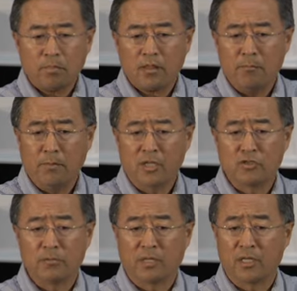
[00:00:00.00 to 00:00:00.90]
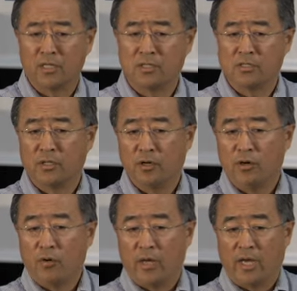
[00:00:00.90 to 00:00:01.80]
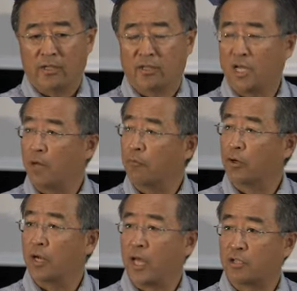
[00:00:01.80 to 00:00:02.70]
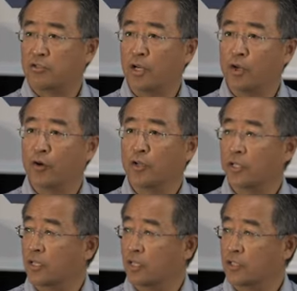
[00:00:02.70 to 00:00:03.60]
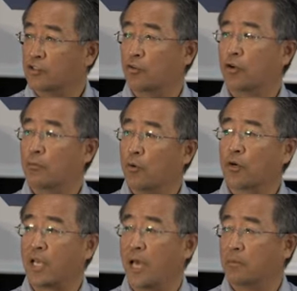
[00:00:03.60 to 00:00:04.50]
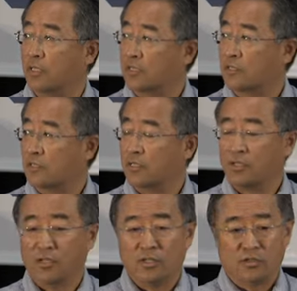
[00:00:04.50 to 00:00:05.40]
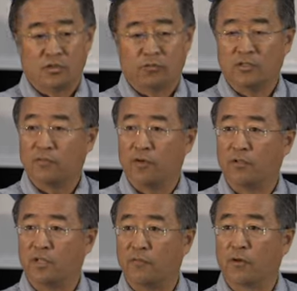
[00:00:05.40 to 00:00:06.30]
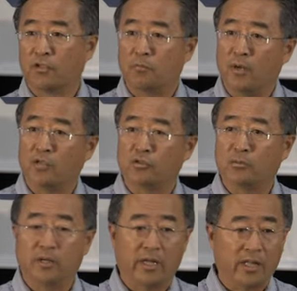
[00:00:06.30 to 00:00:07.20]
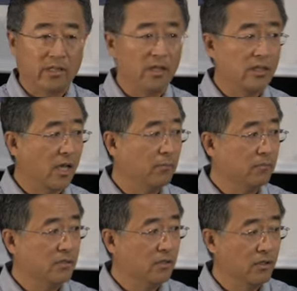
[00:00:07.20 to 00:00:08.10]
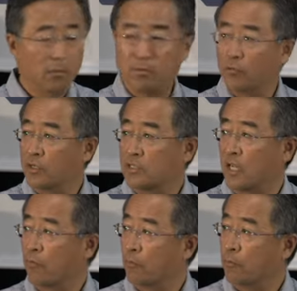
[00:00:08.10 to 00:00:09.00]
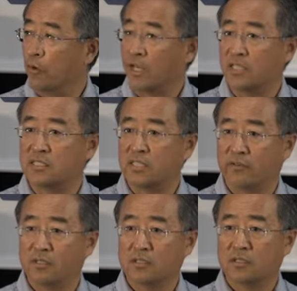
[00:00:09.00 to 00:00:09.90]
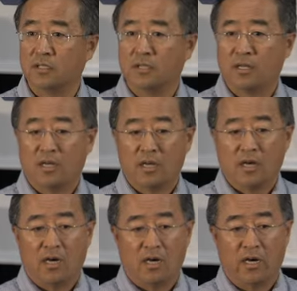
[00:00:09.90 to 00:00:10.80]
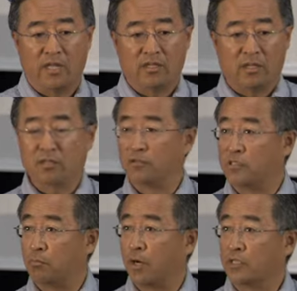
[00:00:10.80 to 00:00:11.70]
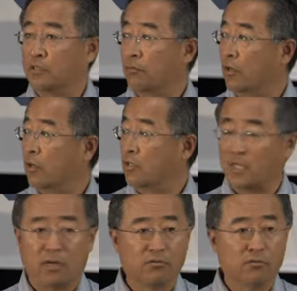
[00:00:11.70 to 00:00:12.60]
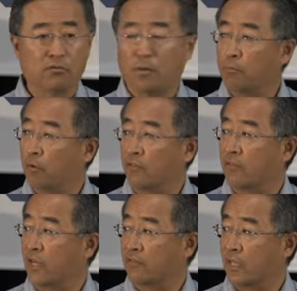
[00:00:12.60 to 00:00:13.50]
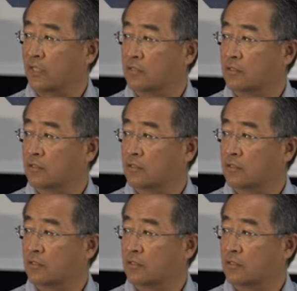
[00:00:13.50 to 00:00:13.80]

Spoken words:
measure because at the time we were actually installing more cabinets, so it was very difficult to measure. But at that time, the number was like 1.87. At the end of this project, we were down to 1.58.